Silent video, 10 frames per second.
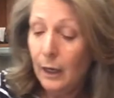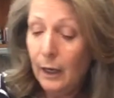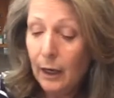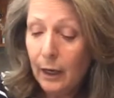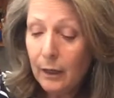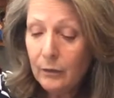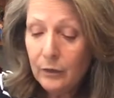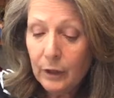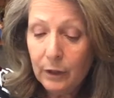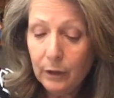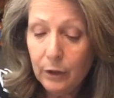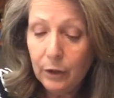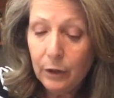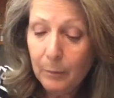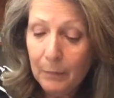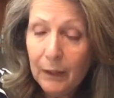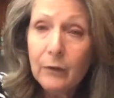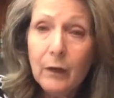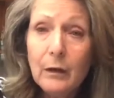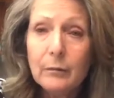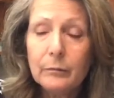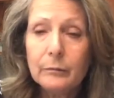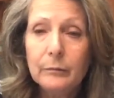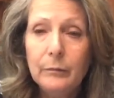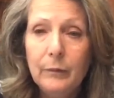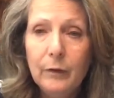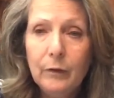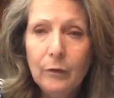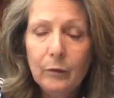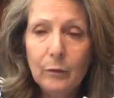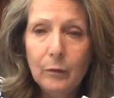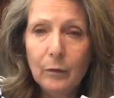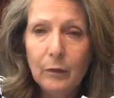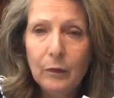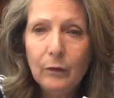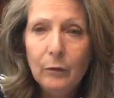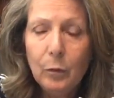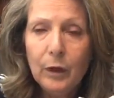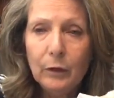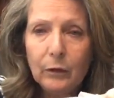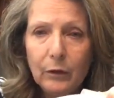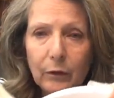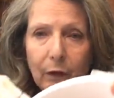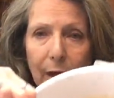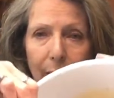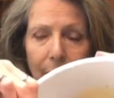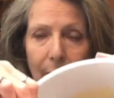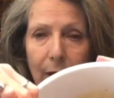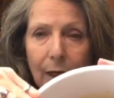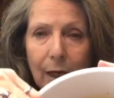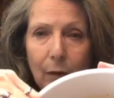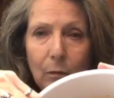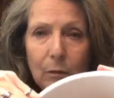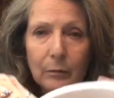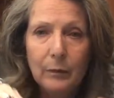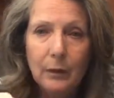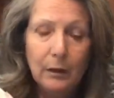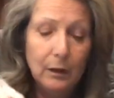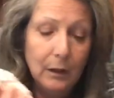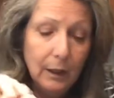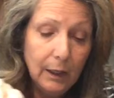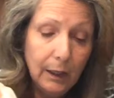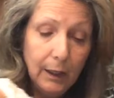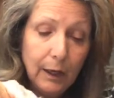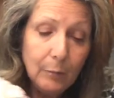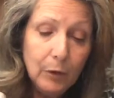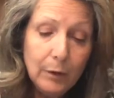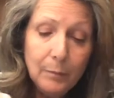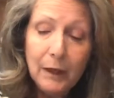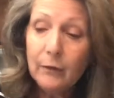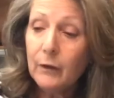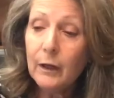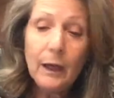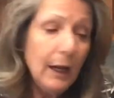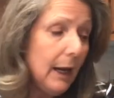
And you're going to mix it. This is what it looks like now. And I'm going to mix it.